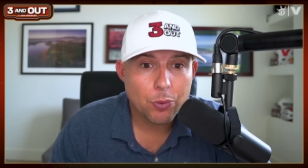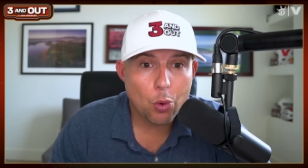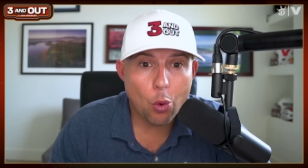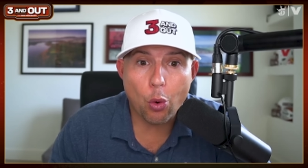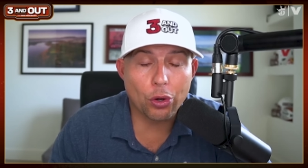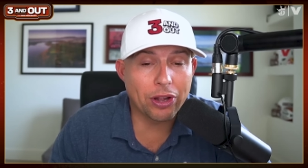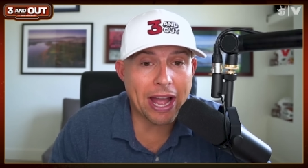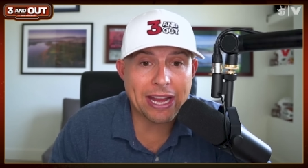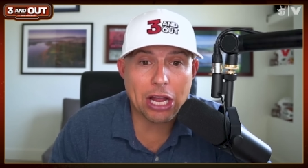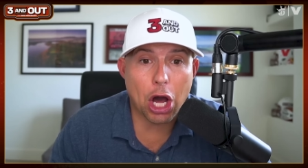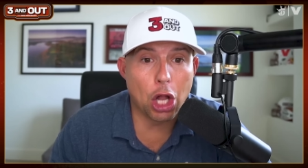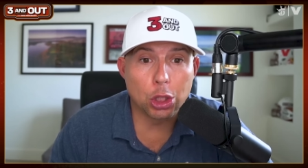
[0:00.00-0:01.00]
or
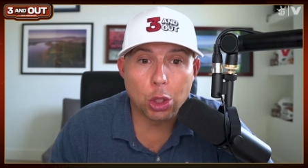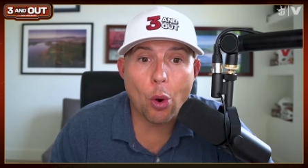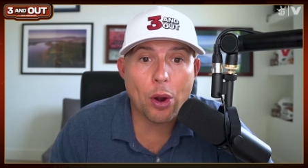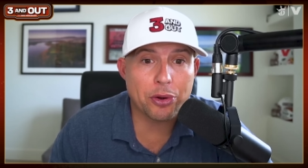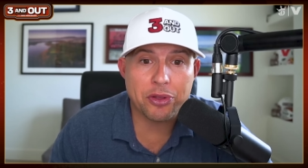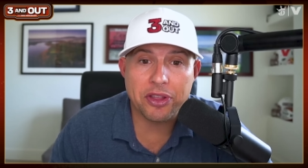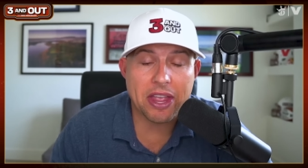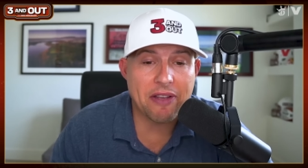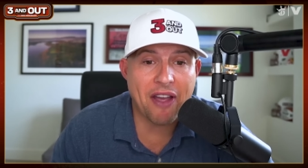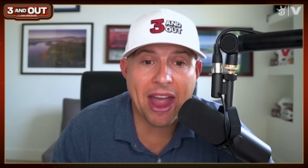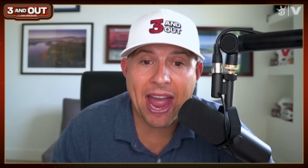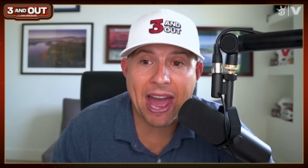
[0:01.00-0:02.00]
like a lawyer that they've
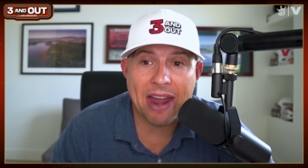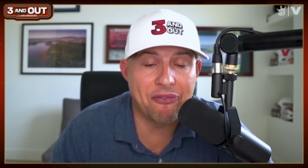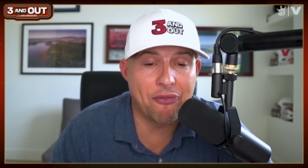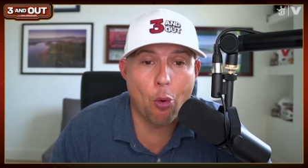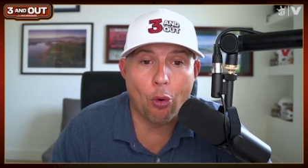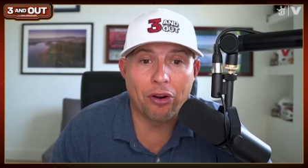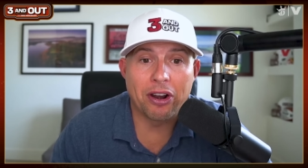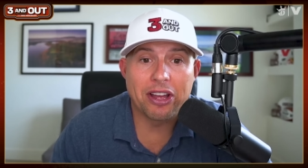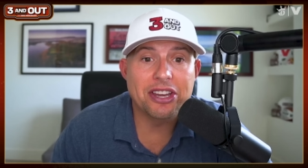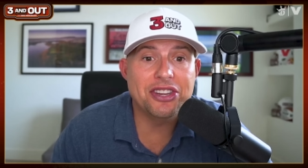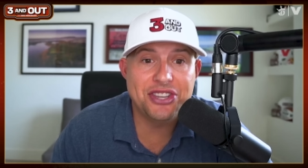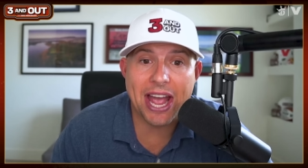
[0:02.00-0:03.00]
had for
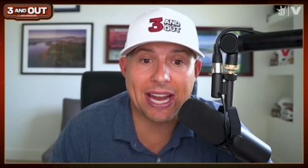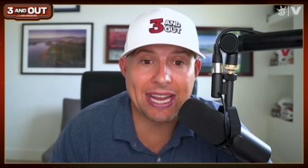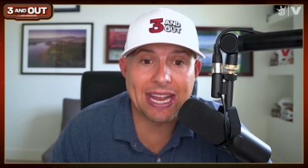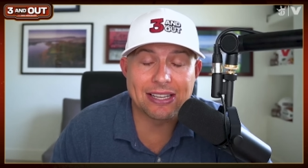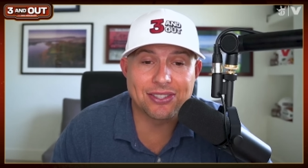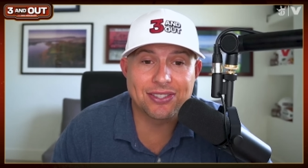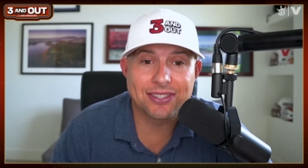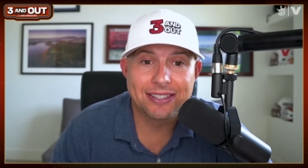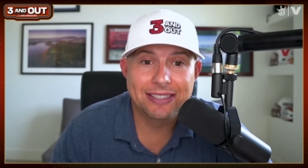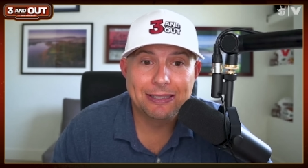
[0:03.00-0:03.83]
decades.